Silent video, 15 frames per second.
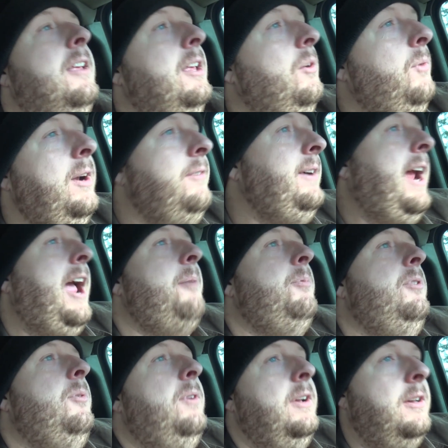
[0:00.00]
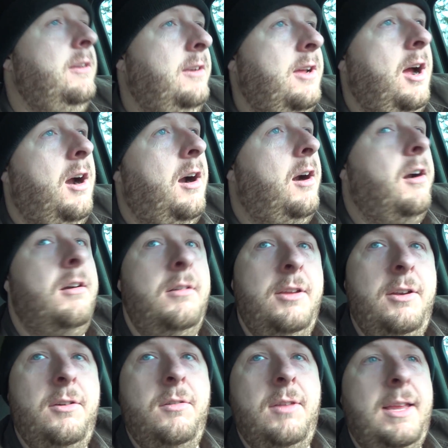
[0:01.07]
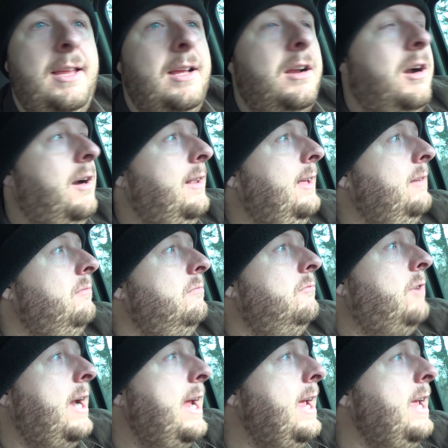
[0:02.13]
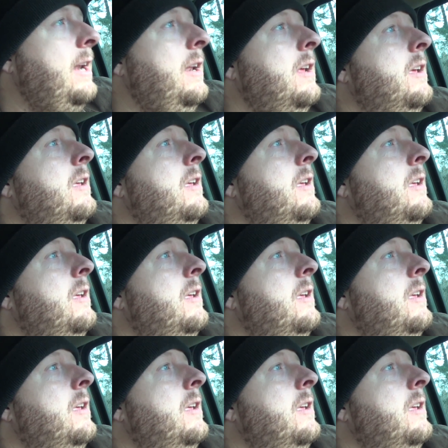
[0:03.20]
Whatever happened to a good car? You know, like a car that ran,